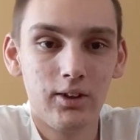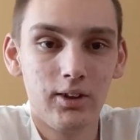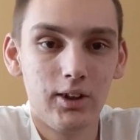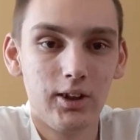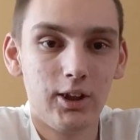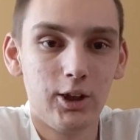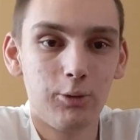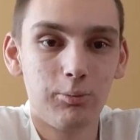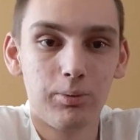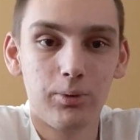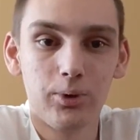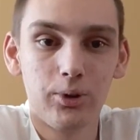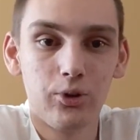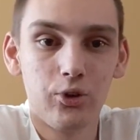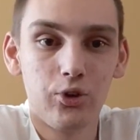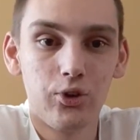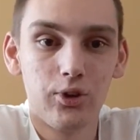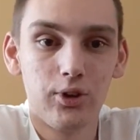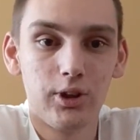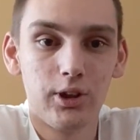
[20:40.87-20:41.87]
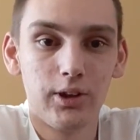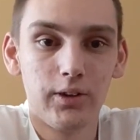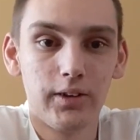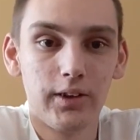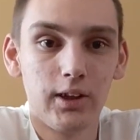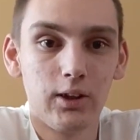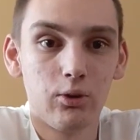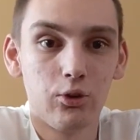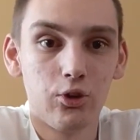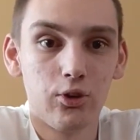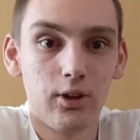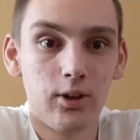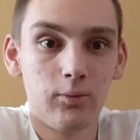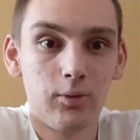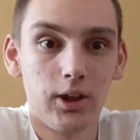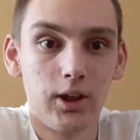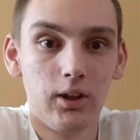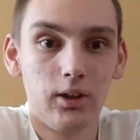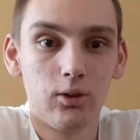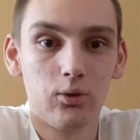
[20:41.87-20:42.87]
And plus, they also have
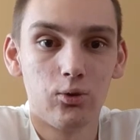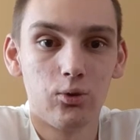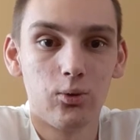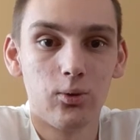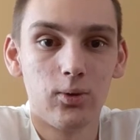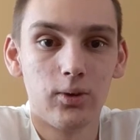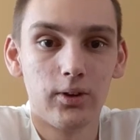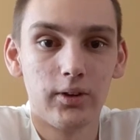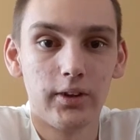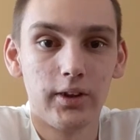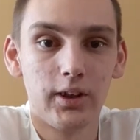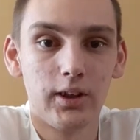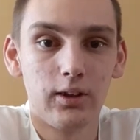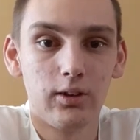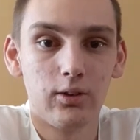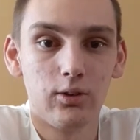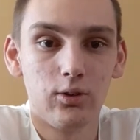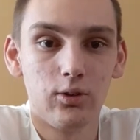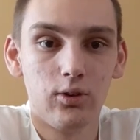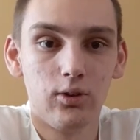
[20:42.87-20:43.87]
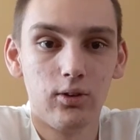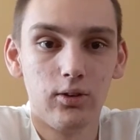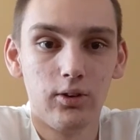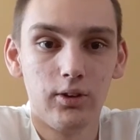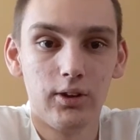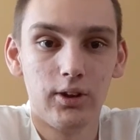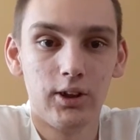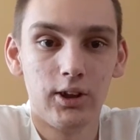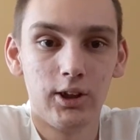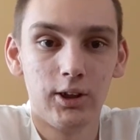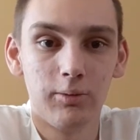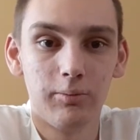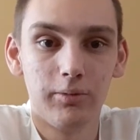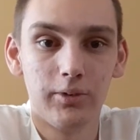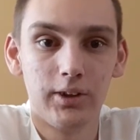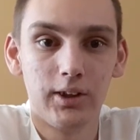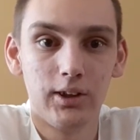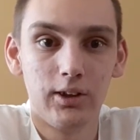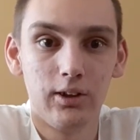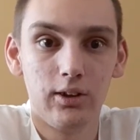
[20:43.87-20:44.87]
a hangar door that
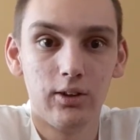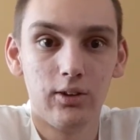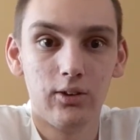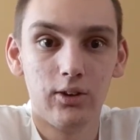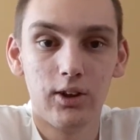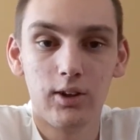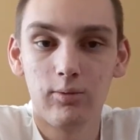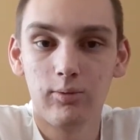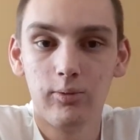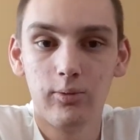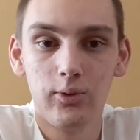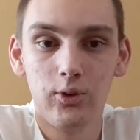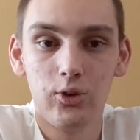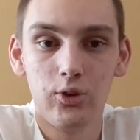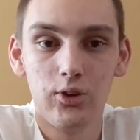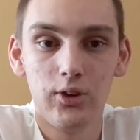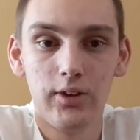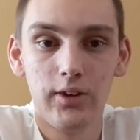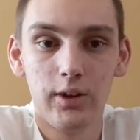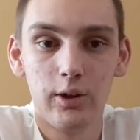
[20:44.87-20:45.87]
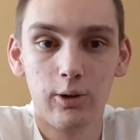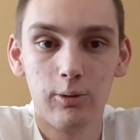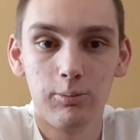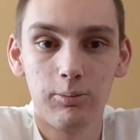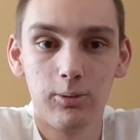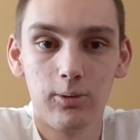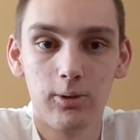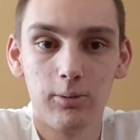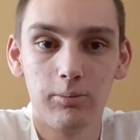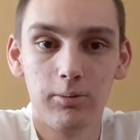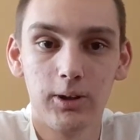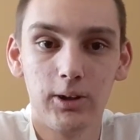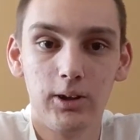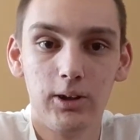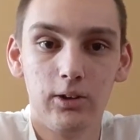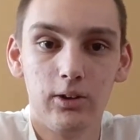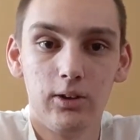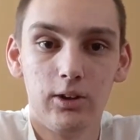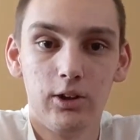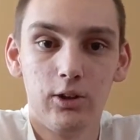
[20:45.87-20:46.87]
you can definitely see the airport
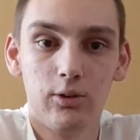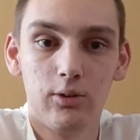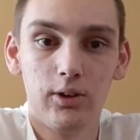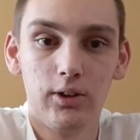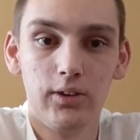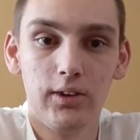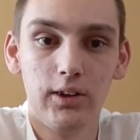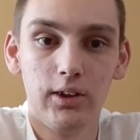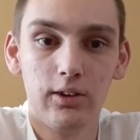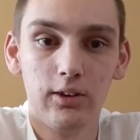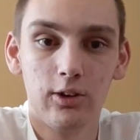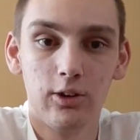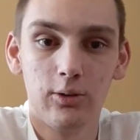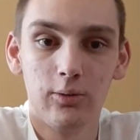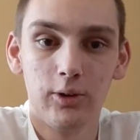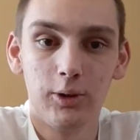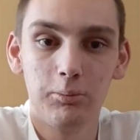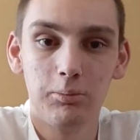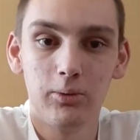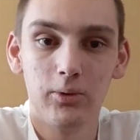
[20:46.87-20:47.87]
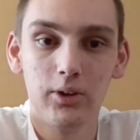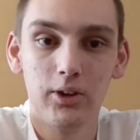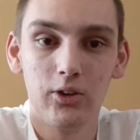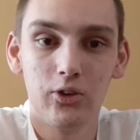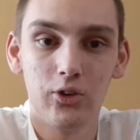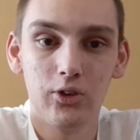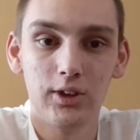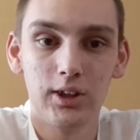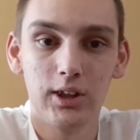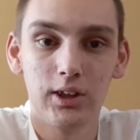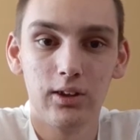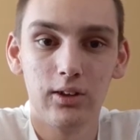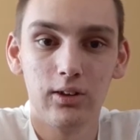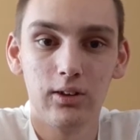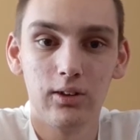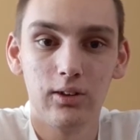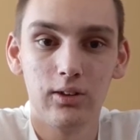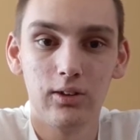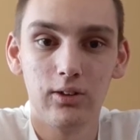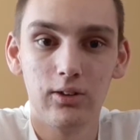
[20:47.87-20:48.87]
by hearing the airline planes
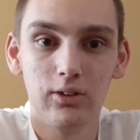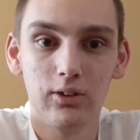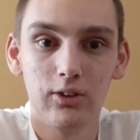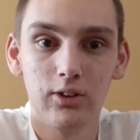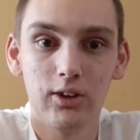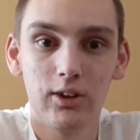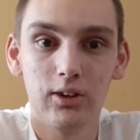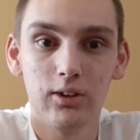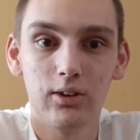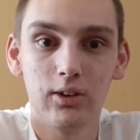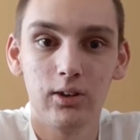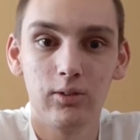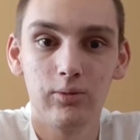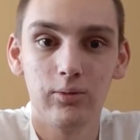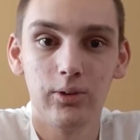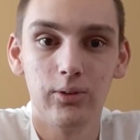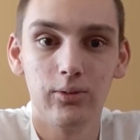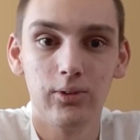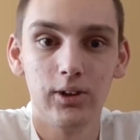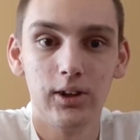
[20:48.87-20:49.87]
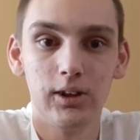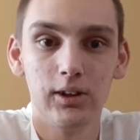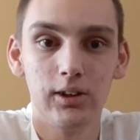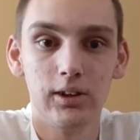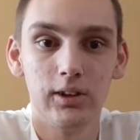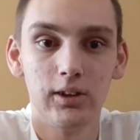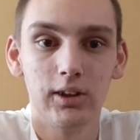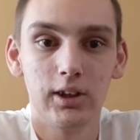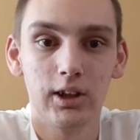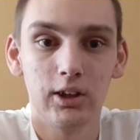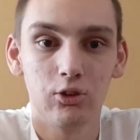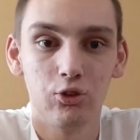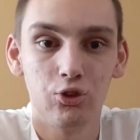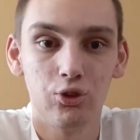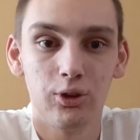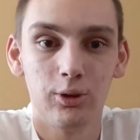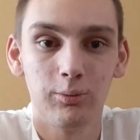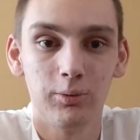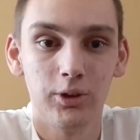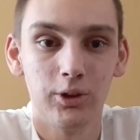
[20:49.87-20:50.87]
taking off and landing at
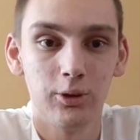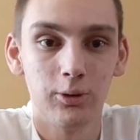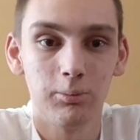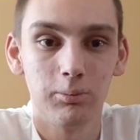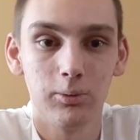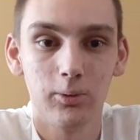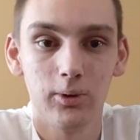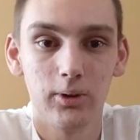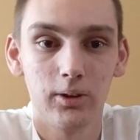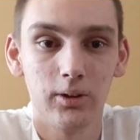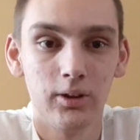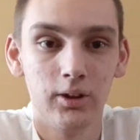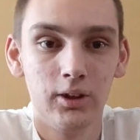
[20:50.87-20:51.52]
John Wayne Airport.